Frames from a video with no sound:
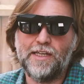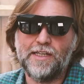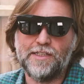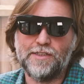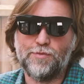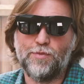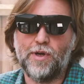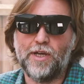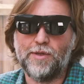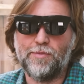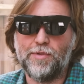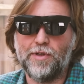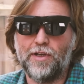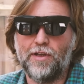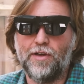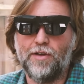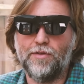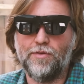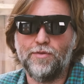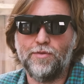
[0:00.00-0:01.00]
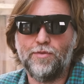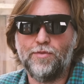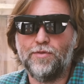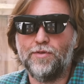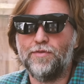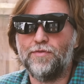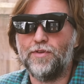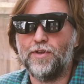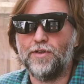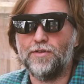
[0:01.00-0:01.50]
is way below
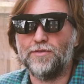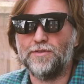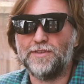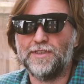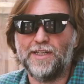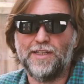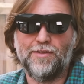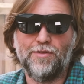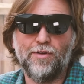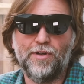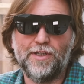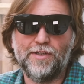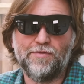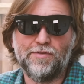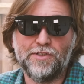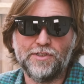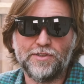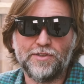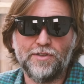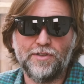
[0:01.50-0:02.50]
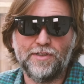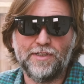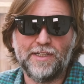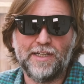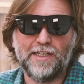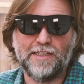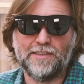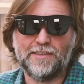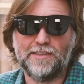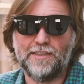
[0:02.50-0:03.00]
all of those and not even as good
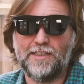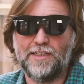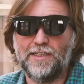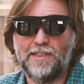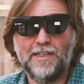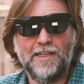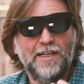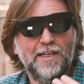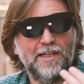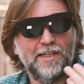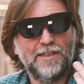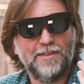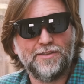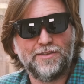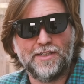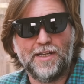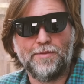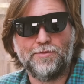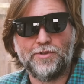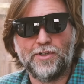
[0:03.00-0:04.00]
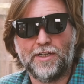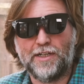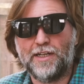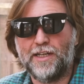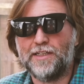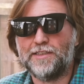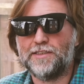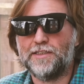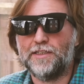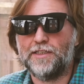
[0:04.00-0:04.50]
as the
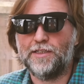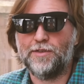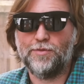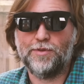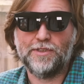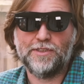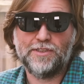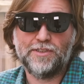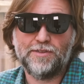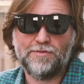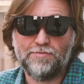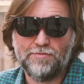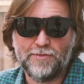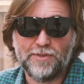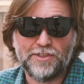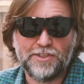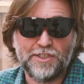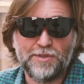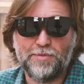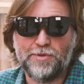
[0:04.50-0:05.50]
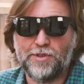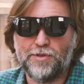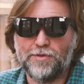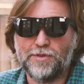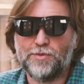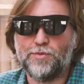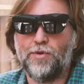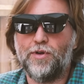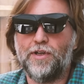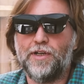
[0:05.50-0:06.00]
Snapdragon X Elite, which the GPU
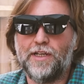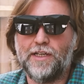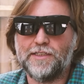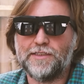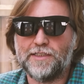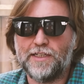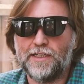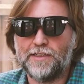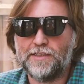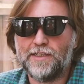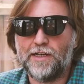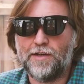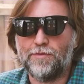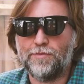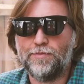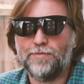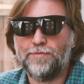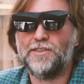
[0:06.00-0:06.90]
is what lets that down.